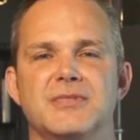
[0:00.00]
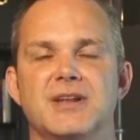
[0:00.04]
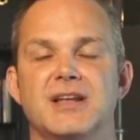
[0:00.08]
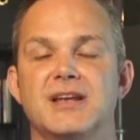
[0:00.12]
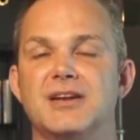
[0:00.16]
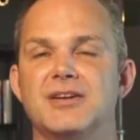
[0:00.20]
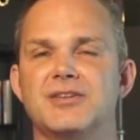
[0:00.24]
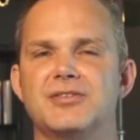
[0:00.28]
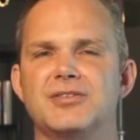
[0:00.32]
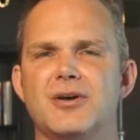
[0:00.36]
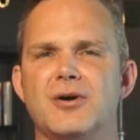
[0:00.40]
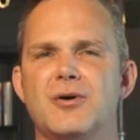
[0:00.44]

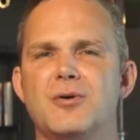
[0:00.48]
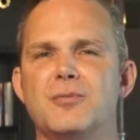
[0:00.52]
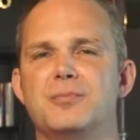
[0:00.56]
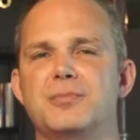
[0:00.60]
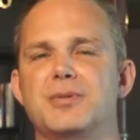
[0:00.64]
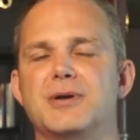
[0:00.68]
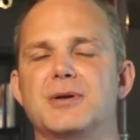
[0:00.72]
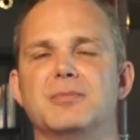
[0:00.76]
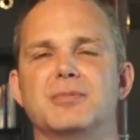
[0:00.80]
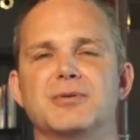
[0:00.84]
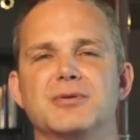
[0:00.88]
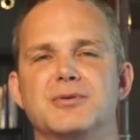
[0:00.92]
And it's all
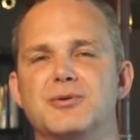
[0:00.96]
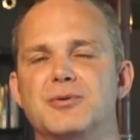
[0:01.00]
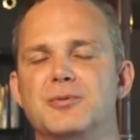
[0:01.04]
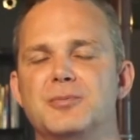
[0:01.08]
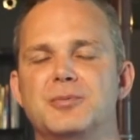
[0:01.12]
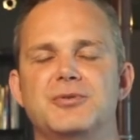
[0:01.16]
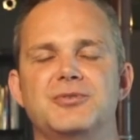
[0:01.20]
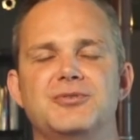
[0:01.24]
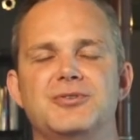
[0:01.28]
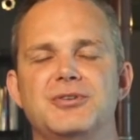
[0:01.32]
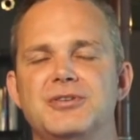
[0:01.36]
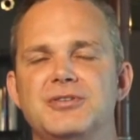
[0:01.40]
biblical,
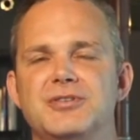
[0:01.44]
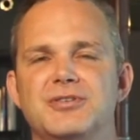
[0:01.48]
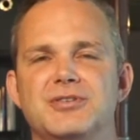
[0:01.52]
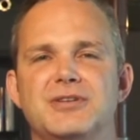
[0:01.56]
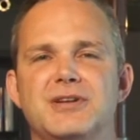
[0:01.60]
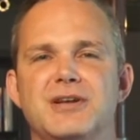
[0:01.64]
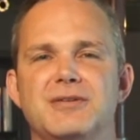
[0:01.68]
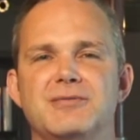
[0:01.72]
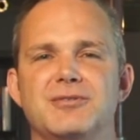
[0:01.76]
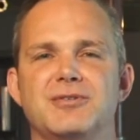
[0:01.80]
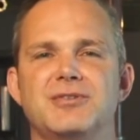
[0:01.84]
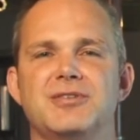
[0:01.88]
but Jesus
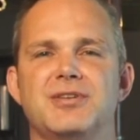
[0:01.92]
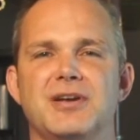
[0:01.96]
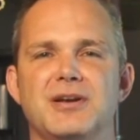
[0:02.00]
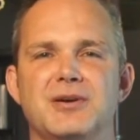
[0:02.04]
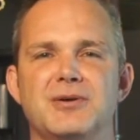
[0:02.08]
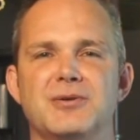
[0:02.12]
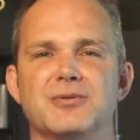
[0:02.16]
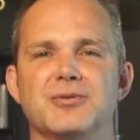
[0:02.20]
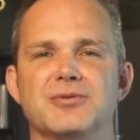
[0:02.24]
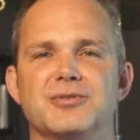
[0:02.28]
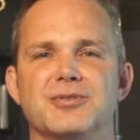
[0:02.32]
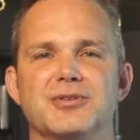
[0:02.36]
never
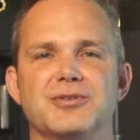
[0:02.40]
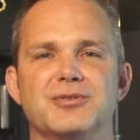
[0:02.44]
tells